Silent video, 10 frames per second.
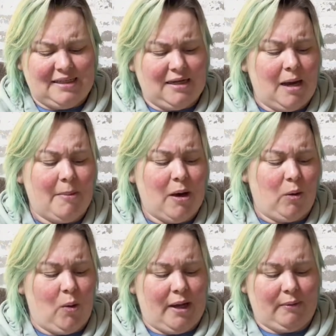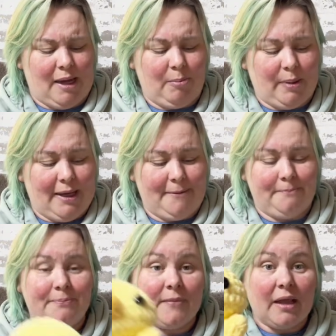come out quite right, but
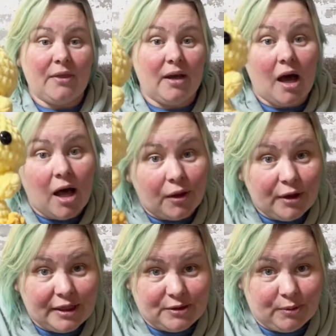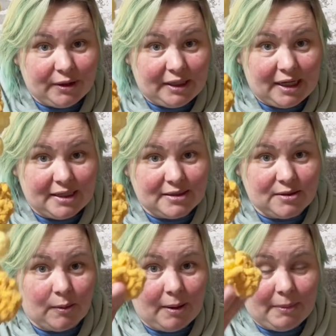the color is really nice.
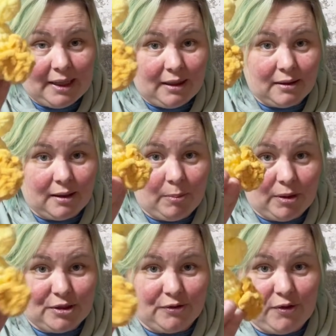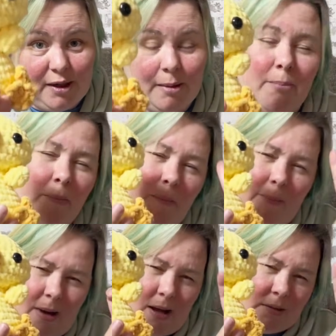So I make a bunch of the
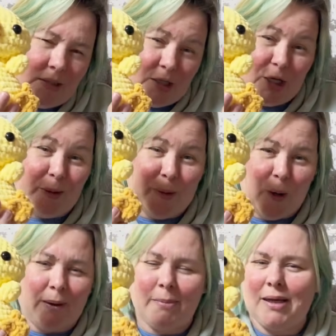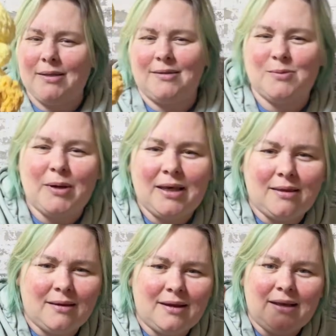monster Pokemons
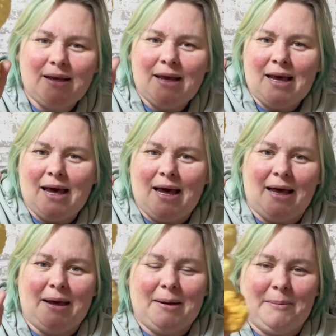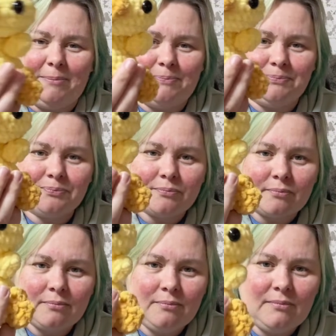with, and
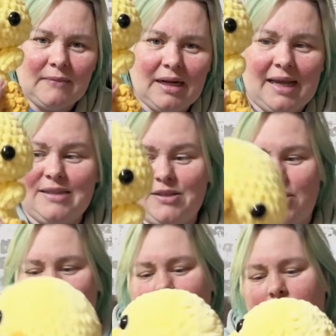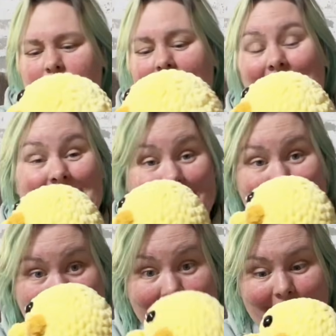so I
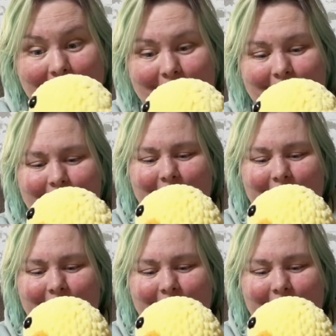needed yellow.